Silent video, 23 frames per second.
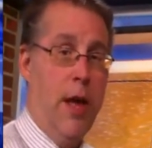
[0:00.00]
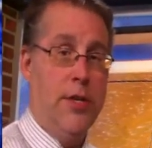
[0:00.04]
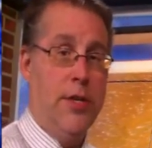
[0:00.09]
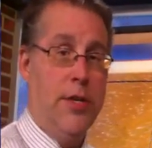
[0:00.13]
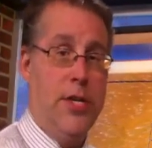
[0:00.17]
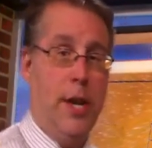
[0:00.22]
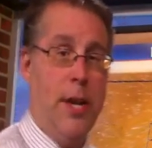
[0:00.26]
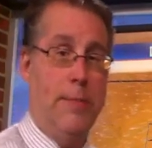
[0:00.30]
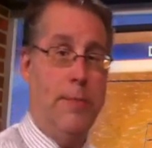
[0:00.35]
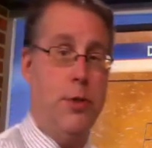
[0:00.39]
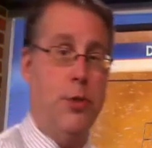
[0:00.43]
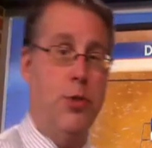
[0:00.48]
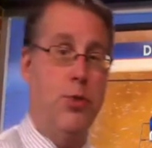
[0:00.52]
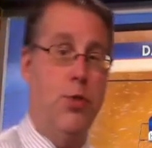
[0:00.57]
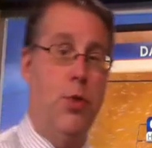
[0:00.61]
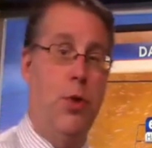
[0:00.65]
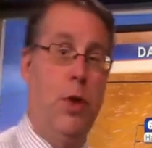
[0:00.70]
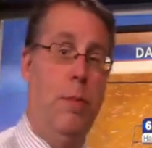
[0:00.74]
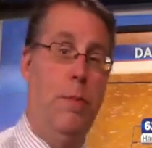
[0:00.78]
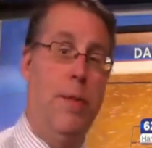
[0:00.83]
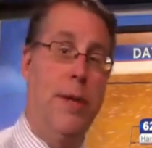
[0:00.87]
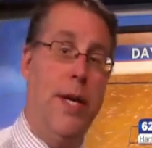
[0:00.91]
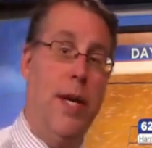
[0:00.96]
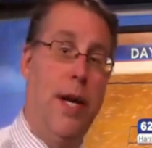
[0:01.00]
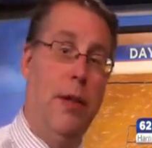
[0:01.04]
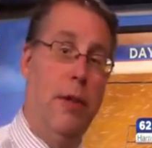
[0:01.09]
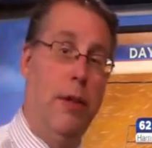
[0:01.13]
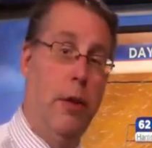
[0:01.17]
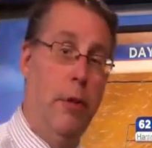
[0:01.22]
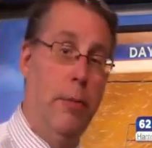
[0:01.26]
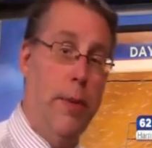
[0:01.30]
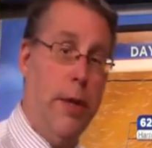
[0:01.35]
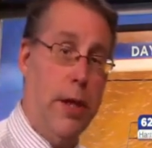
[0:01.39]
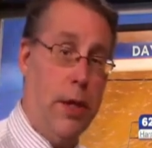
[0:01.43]
temperatures will be a
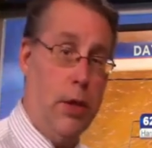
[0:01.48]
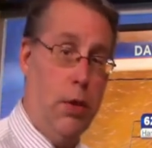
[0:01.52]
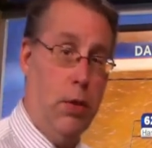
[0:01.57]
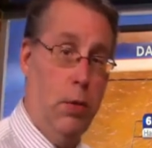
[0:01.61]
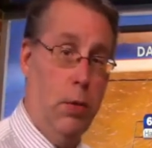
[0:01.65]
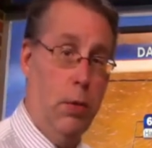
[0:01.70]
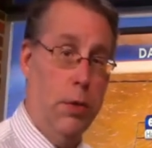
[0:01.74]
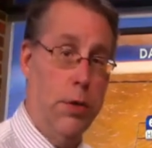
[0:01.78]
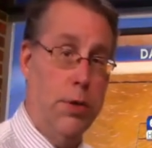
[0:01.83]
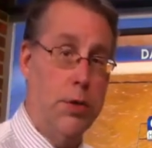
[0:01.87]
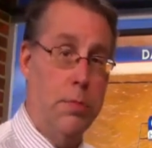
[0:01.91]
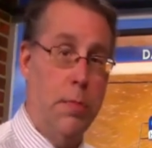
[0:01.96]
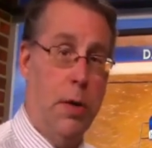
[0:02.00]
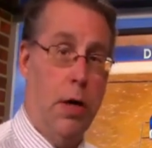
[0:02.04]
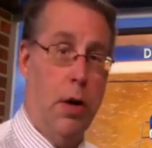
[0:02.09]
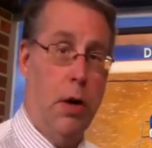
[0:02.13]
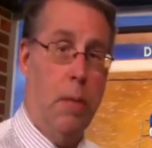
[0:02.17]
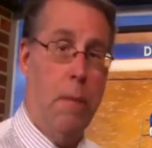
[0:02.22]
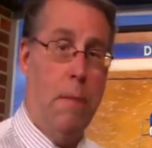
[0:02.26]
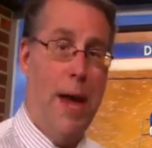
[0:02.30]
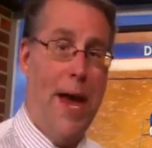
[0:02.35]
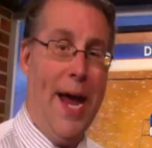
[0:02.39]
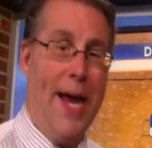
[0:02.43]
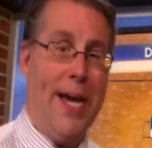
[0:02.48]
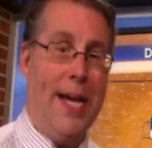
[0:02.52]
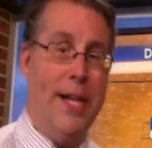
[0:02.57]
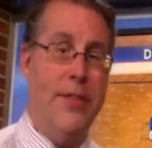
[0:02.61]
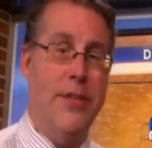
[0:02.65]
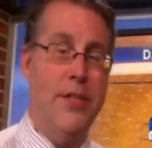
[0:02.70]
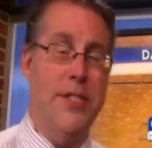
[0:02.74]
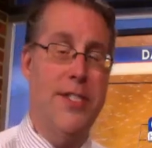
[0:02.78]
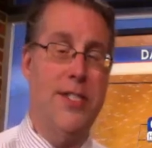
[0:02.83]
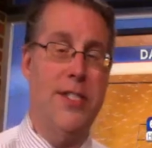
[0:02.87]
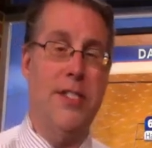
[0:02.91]
little bit cooler tomorrow, back
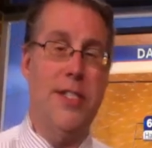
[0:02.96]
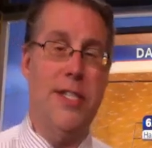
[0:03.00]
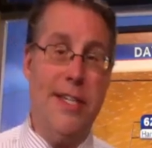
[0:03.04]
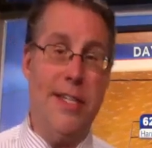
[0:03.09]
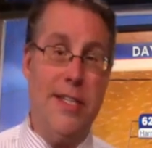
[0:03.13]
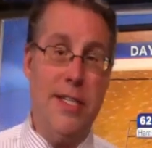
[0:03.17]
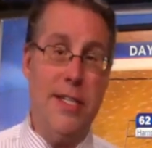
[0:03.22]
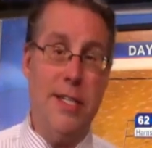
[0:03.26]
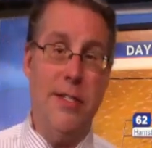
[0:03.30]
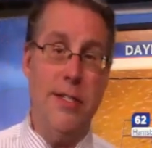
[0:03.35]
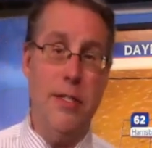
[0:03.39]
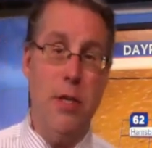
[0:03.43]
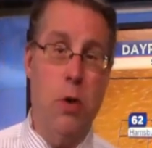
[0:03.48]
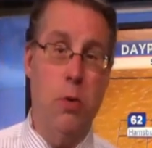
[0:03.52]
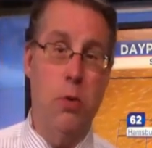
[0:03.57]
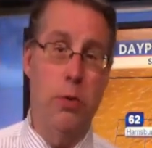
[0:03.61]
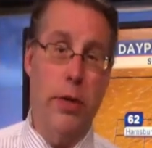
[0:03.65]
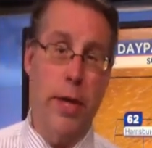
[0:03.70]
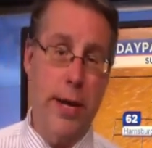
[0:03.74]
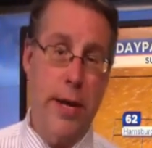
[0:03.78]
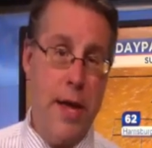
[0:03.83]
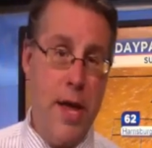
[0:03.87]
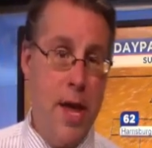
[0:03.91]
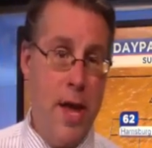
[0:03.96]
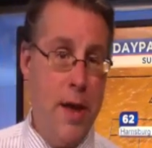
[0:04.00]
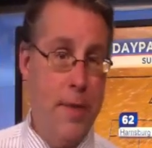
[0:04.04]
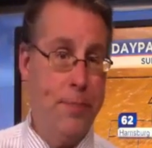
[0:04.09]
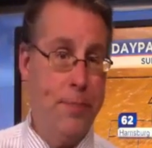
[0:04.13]
in the 60s only.